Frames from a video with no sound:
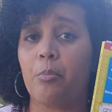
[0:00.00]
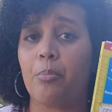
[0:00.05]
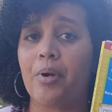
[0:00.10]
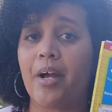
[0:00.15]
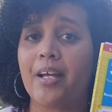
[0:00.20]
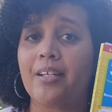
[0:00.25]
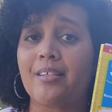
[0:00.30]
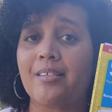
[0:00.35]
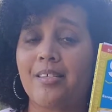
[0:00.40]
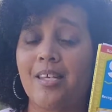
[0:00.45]

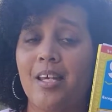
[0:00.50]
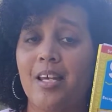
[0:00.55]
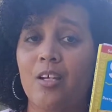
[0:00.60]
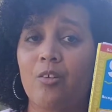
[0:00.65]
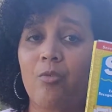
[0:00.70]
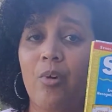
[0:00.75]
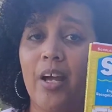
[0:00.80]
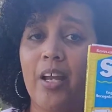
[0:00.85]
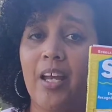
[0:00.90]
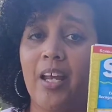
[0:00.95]
practice
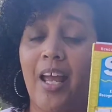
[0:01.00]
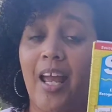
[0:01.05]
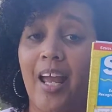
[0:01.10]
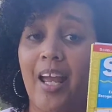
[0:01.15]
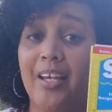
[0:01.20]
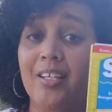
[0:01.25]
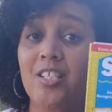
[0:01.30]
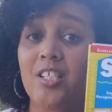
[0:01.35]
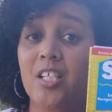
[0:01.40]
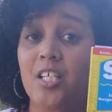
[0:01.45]
handwriting
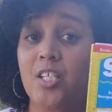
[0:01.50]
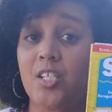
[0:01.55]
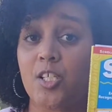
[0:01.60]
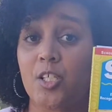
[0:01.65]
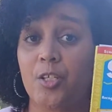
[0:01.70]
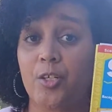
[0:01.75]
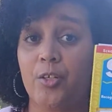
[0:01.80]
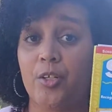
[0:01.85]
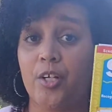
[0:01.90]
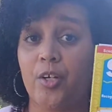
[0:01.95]
as she is
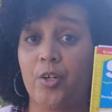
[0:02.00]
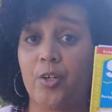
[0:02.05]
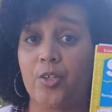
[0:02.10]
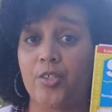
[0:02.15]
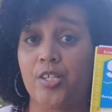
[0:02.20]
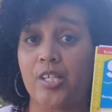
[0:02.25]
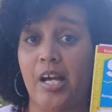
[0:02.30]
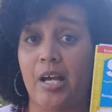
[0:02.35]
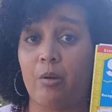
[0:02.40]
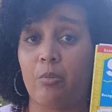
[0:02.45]
learning her
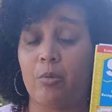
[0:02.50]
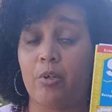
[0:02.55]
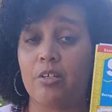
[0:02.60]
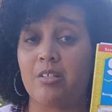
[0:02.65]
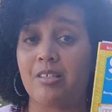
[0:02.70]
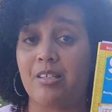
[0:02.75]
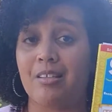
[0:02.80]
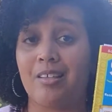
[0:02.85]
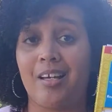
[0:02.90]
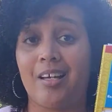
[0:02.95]
sight
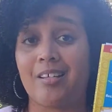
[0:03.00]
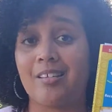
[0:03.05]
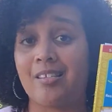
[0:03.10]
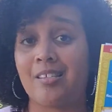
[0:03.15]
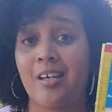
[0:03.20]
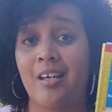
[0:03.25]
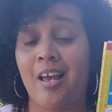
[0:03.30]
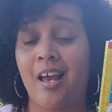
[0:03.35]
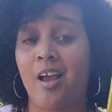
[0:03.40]
words, and that's